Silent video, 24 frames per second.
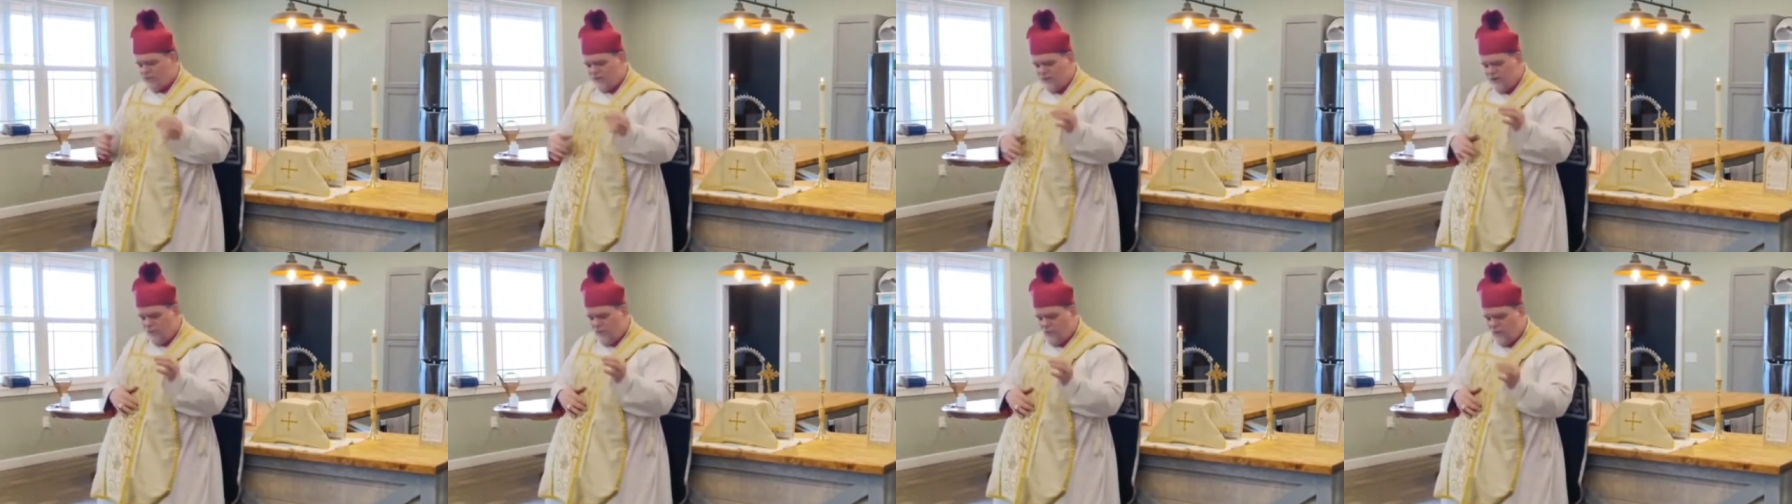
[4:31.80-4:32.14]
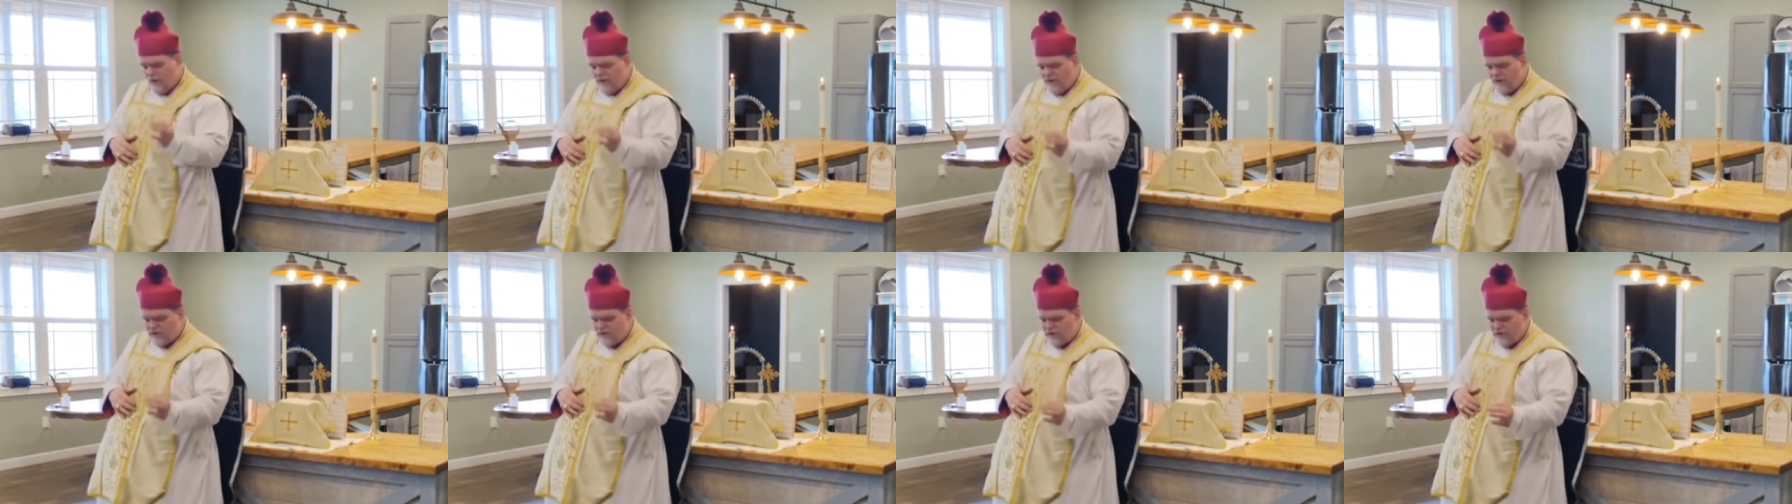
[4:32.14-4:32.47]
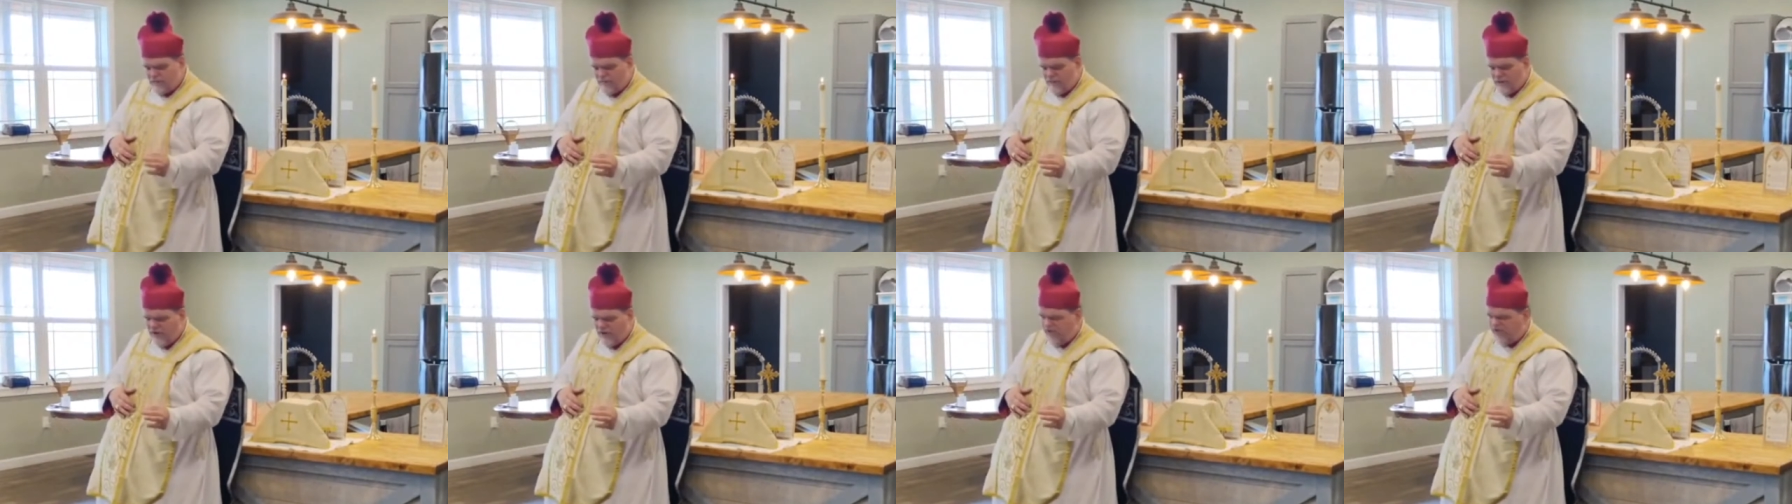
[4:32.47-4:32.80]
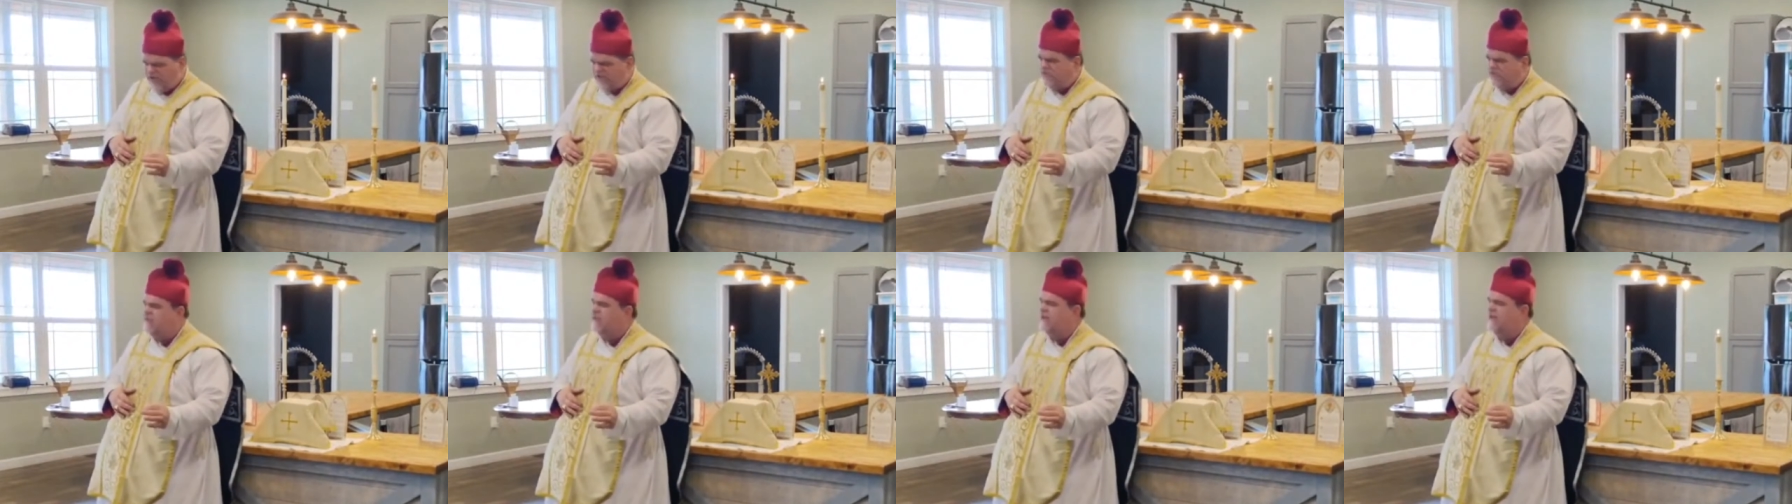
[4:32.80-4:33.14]
only one small
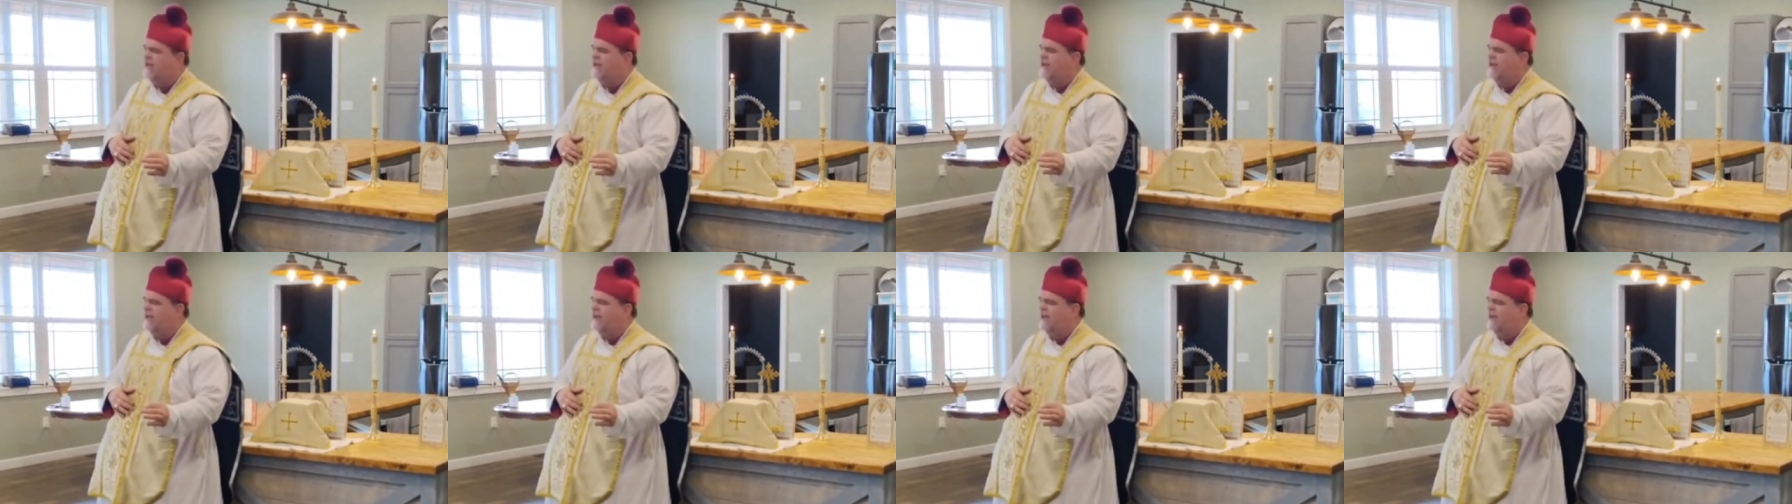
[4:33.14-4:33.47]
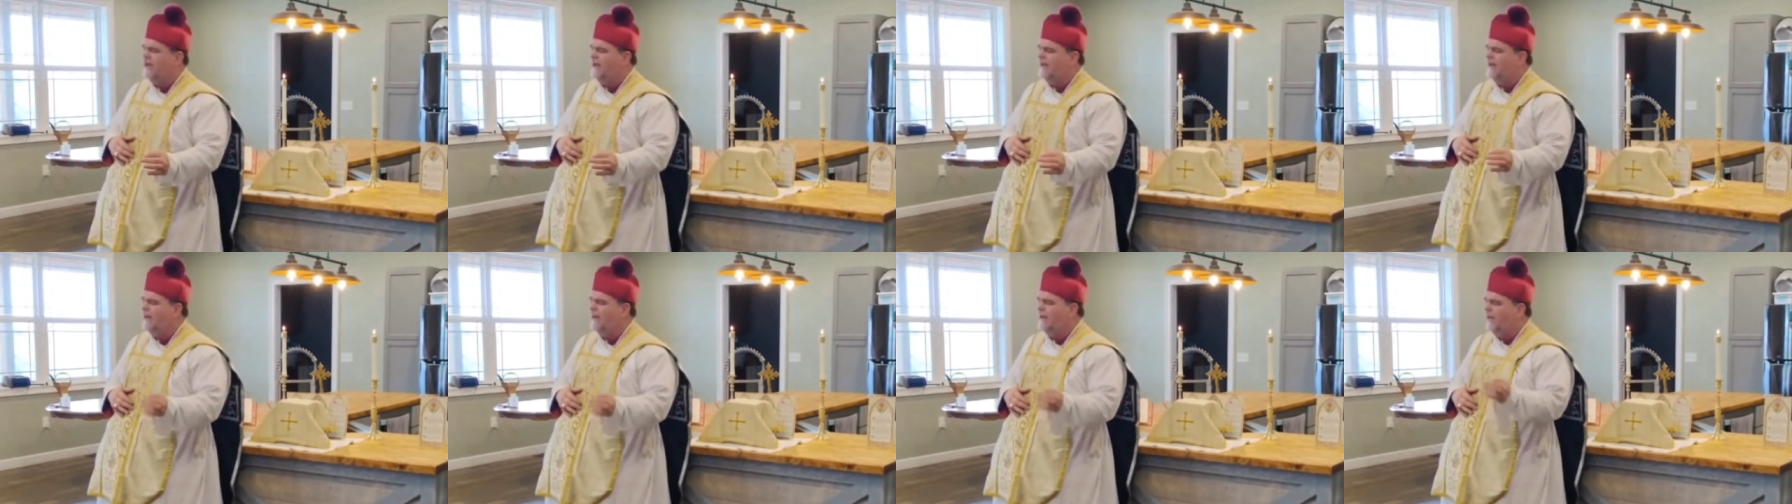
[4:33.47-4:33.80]
city in the